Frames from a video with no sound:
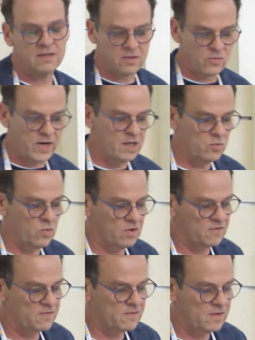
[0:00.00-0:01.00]
the rate
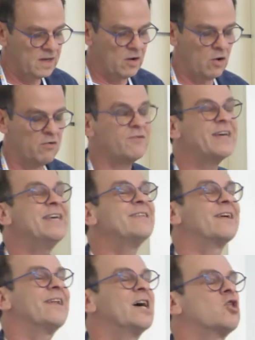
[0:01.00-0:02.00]
was of
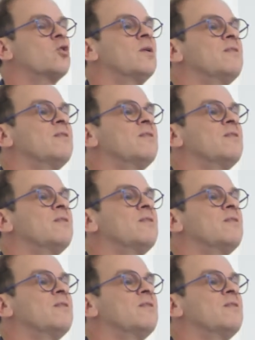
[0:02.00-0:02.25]
intellectual